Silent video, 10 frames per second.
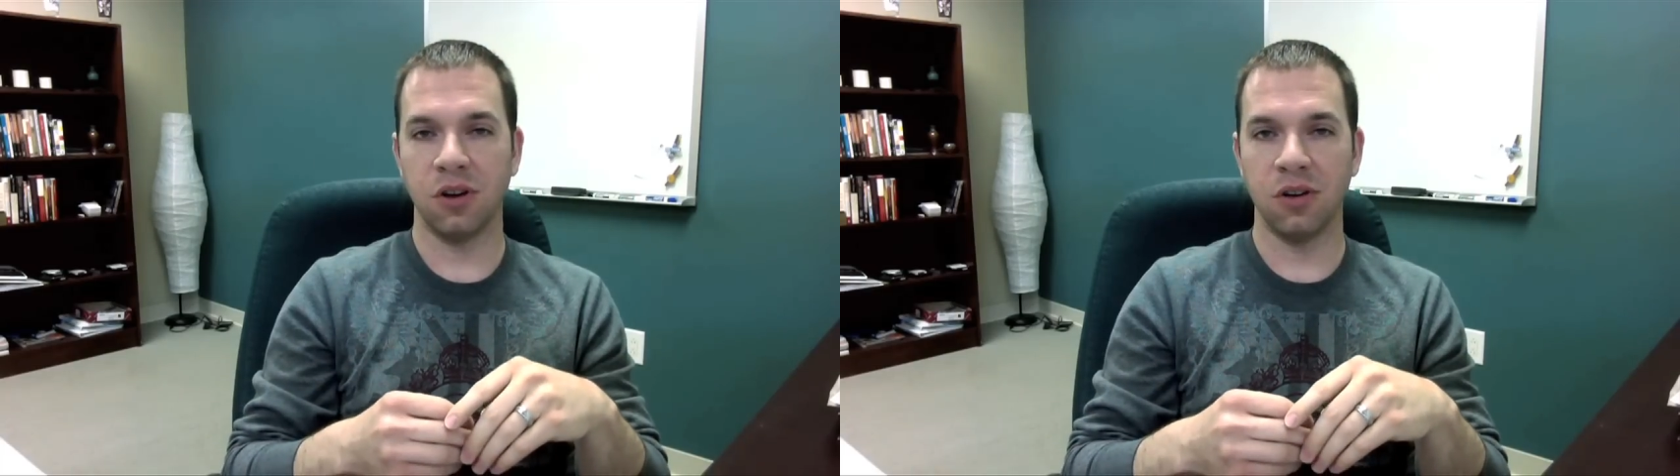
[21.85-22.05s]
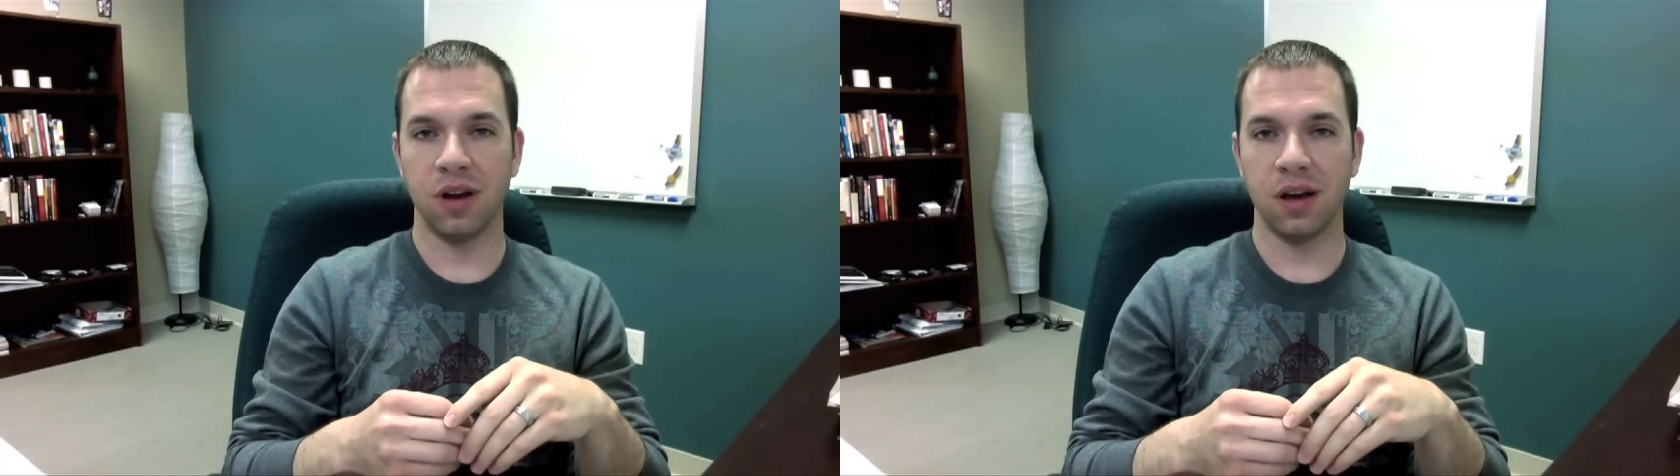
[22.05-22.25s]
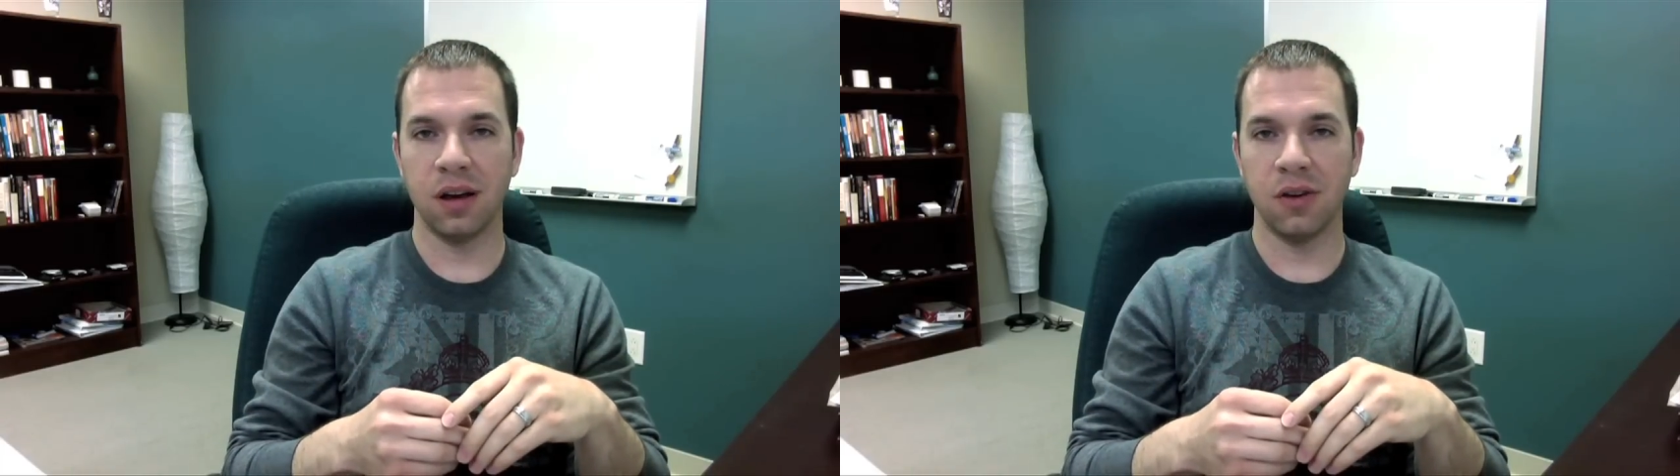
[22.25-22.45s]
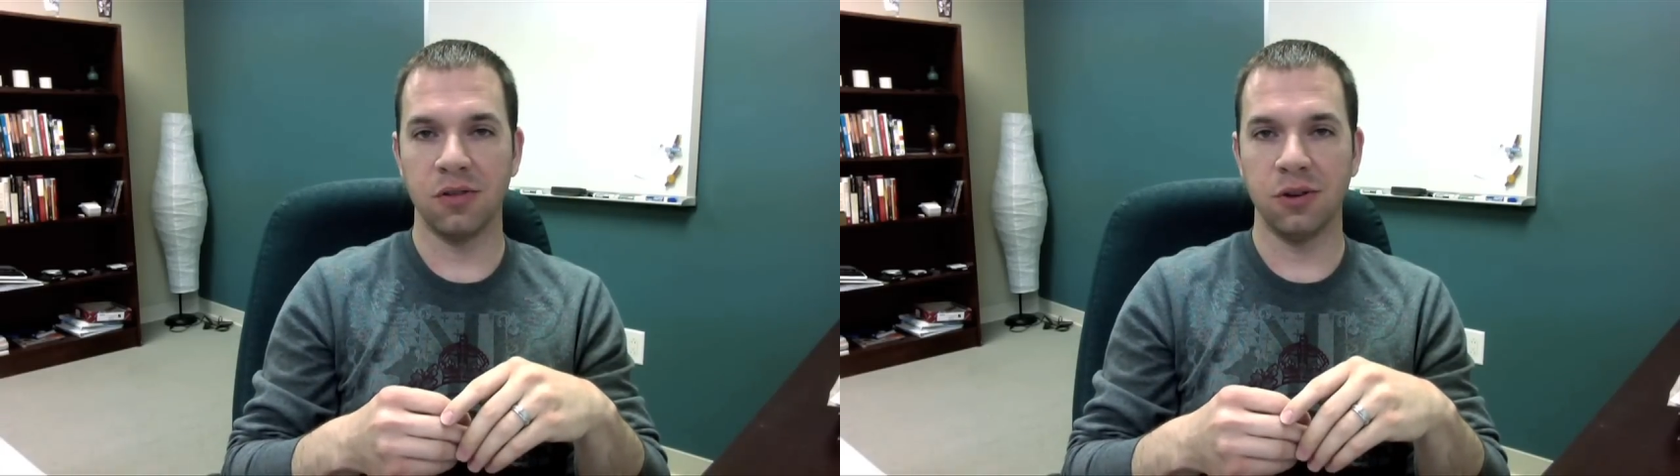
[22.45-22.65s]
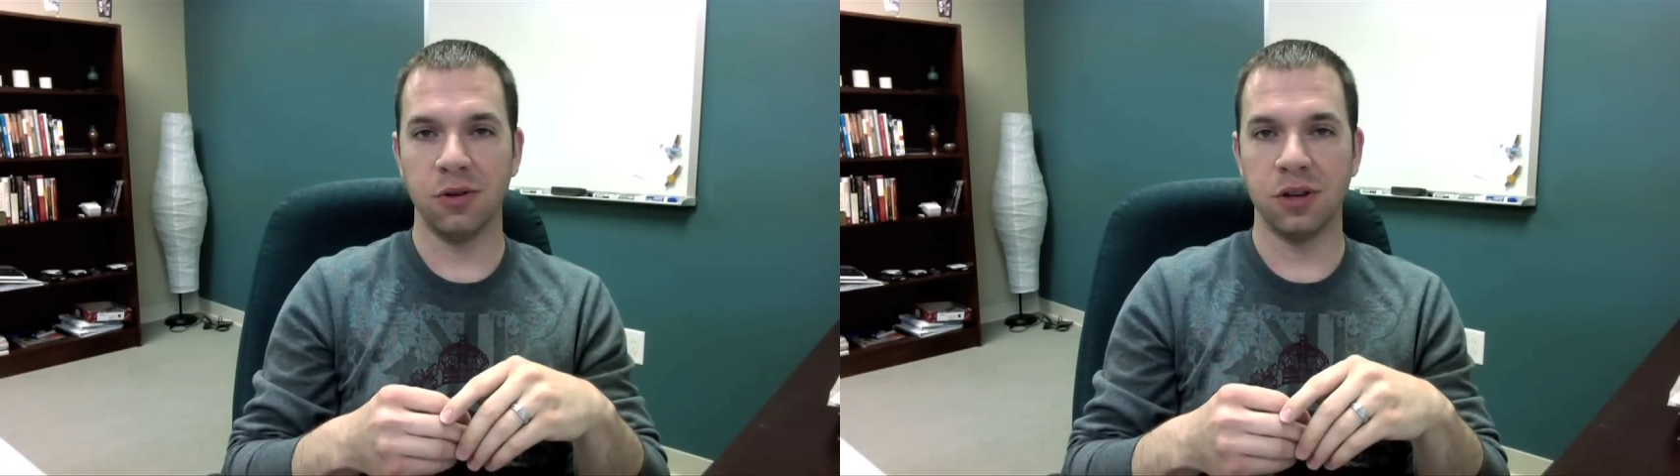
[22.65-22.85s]
on,
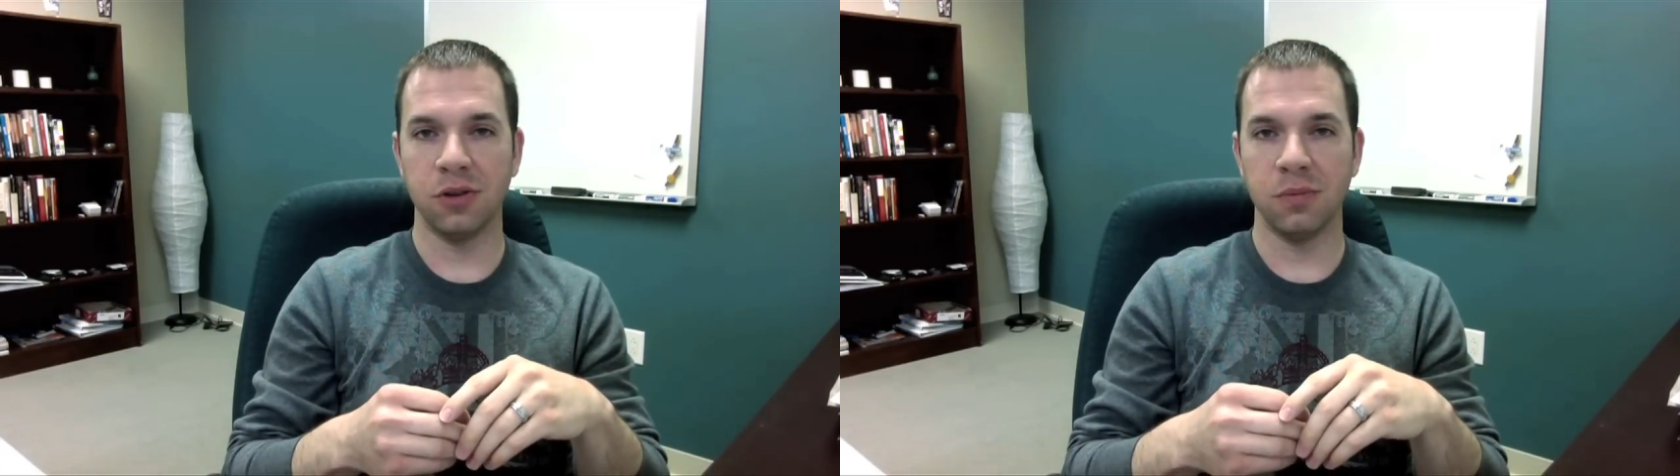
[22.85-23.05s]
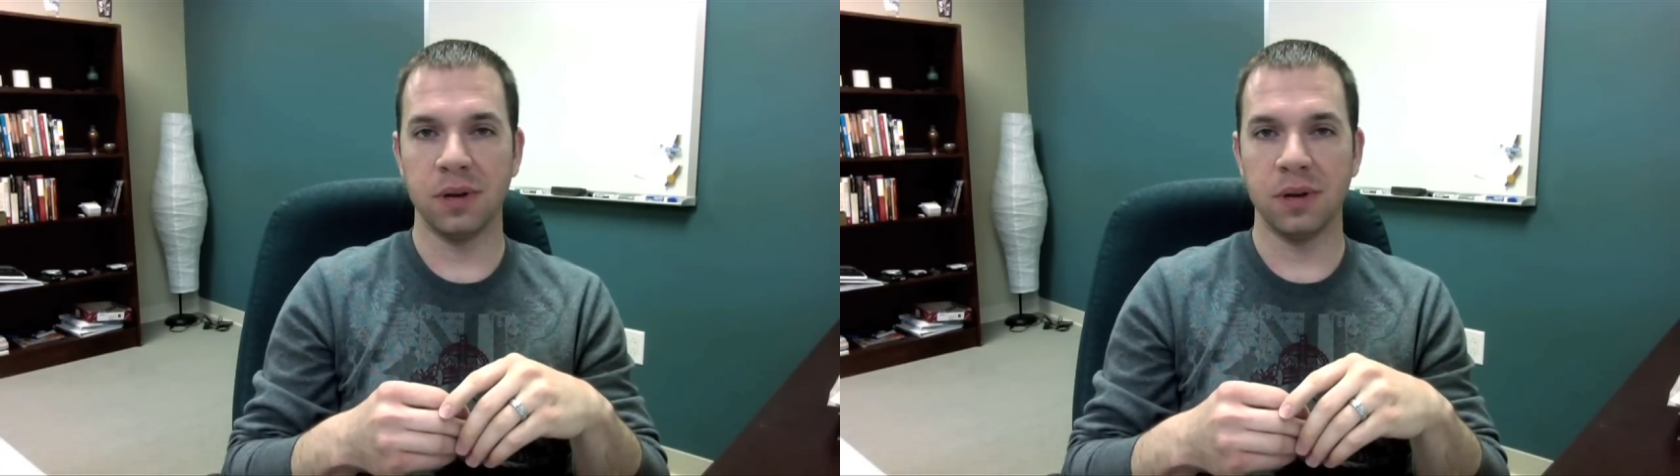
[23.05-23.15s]
on YouTube.